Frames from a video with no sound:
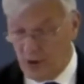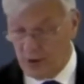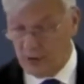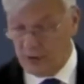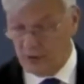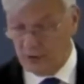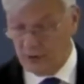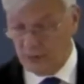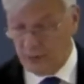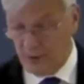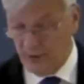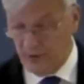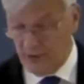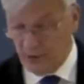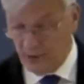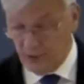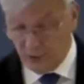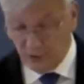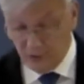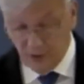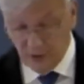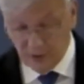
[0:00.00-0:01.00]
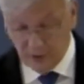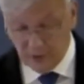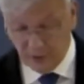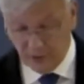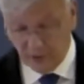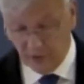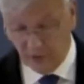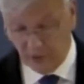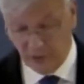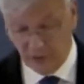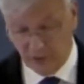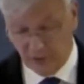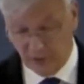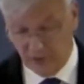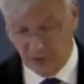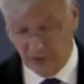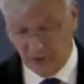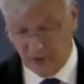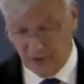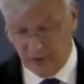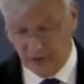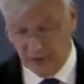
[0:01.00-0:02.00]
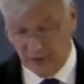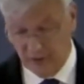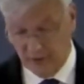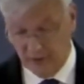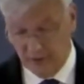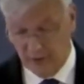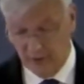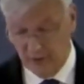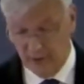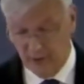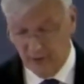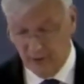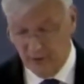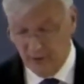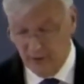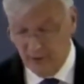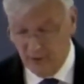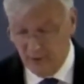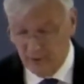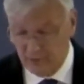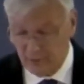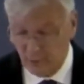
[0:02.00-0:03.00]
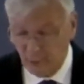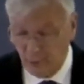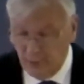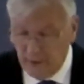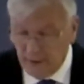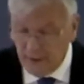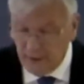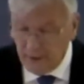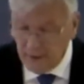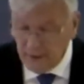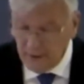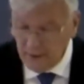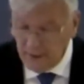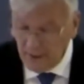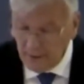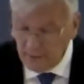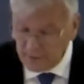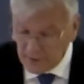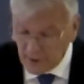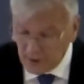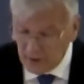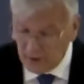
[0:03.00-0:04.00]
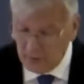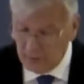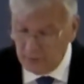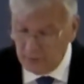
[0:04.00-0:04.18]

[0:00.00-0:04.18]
by the deceitfulness of sin. For we have come to